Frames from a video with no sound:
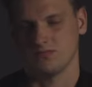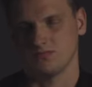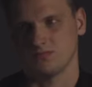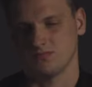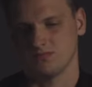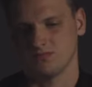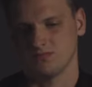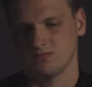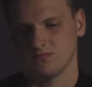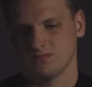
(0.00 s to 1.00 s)

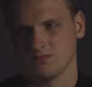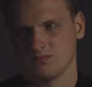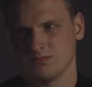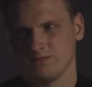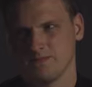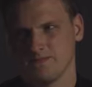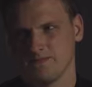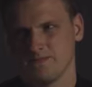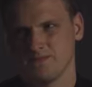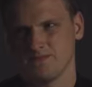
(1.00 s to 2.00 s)

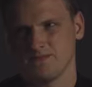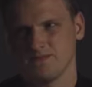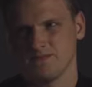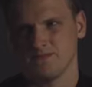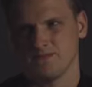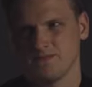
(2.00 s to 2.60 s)
[no speech]